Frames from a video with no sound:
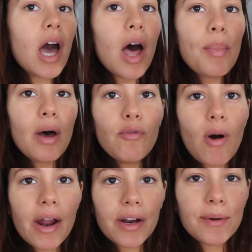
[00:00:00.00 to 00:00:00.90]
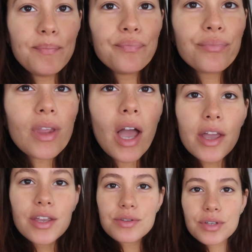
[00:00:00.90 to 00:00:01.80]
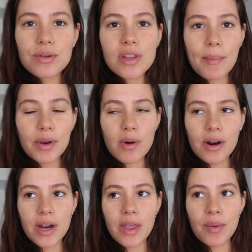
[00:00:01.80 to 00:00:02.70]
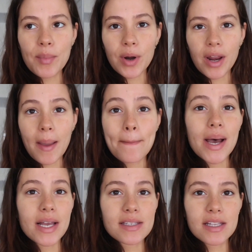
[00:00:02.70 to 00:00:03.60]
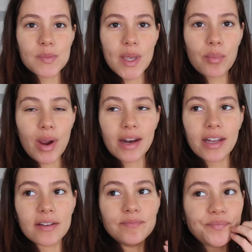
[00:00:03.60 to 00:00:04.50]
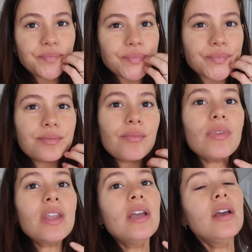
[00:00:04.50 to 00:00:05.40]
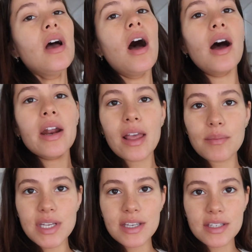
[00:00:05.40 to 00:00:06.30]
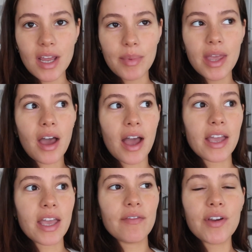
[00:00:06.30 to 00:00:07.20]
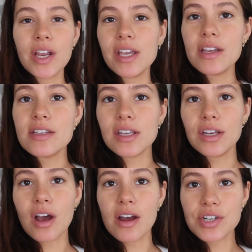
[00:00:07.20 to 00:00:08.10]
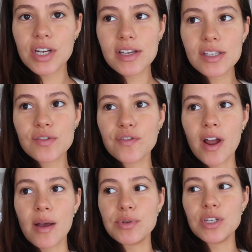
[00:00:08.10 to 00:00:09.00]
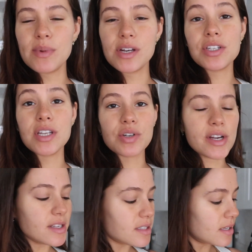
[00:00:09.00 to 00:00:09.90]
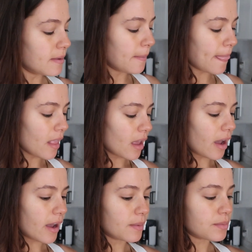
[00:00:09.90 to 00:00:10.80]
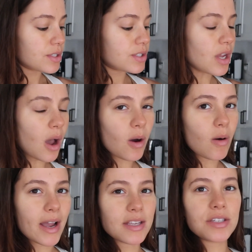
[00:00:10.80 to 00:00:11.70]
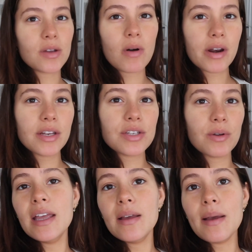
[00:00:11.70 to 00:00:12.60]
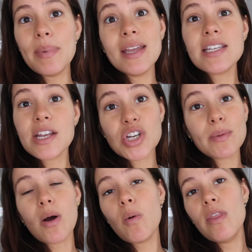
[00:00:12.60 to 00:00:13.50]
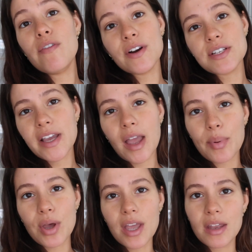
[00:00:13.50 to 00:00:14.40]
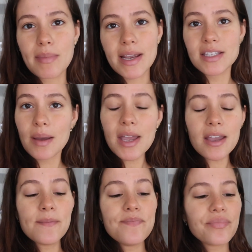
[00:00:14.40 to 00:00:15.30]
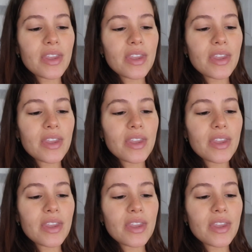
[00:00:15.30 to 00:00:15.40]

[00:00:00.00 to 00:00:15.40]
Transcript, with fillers: cup of water. I used to do lemon water in the morning, but since being pregnant, on an empty stomach, I get very easily nauseous from too much citrus. Um, so I still wanted to be intentional about the first thing I put in my stomach.